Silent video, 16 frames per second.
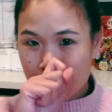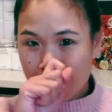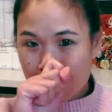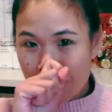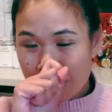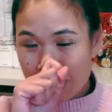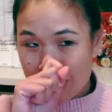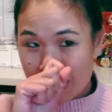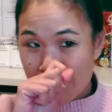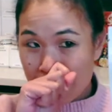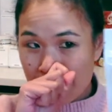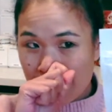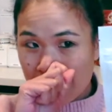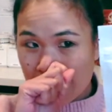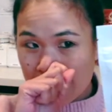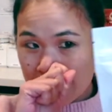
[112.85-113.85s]
the tea
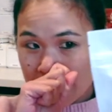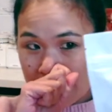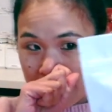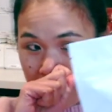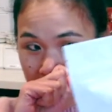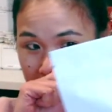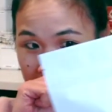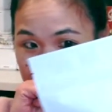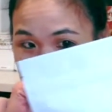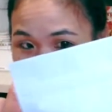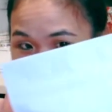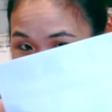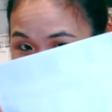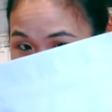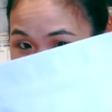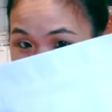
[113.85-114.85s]
box, and I
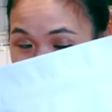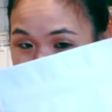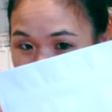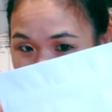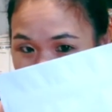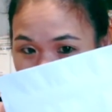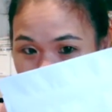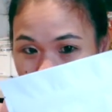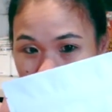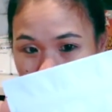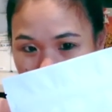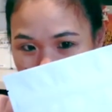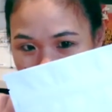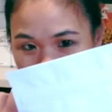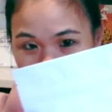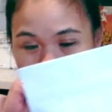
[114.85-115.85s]
was like, oh, okay,
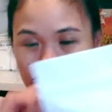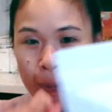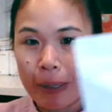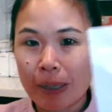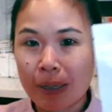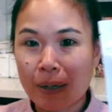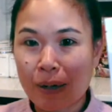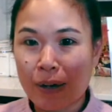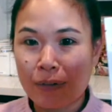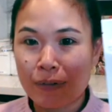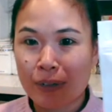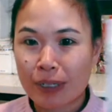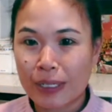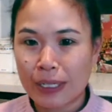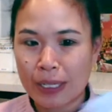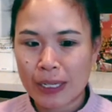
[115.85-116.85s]
we're gonna offer
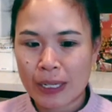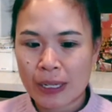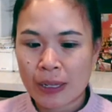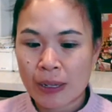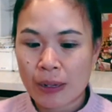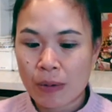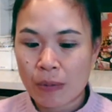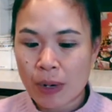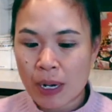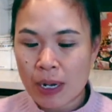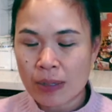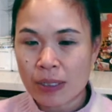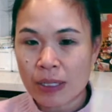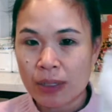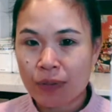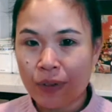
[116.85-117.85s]
it in the 1 ounce.
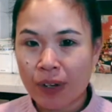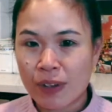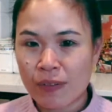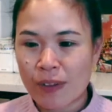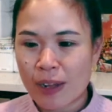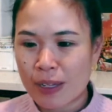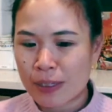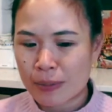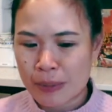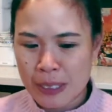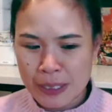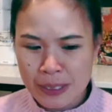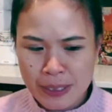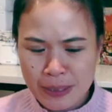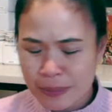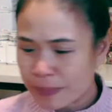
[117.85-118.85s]
Is very
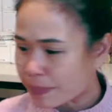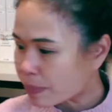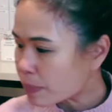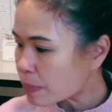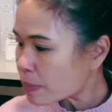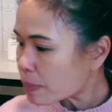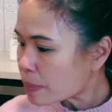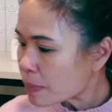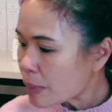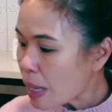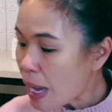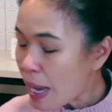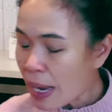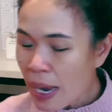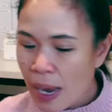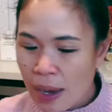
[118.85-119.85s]
voluminous. I
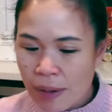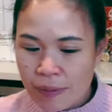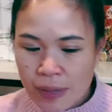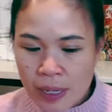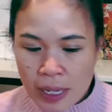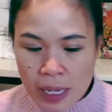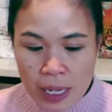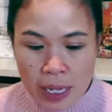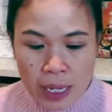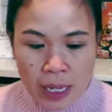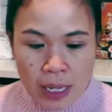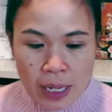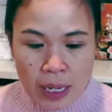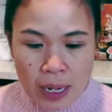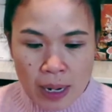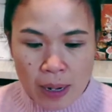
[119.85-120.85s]
have
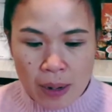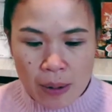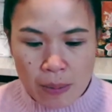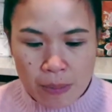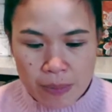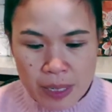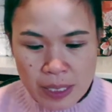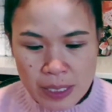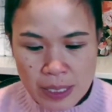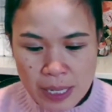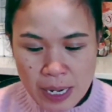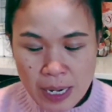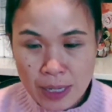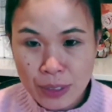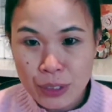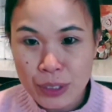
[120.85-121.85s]
this is
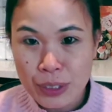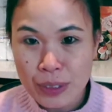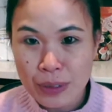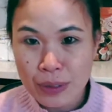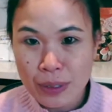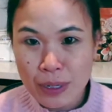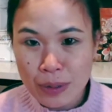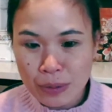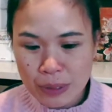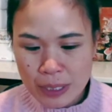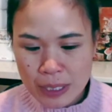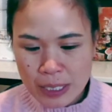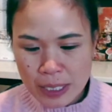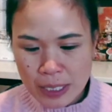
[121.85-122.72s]
the only tea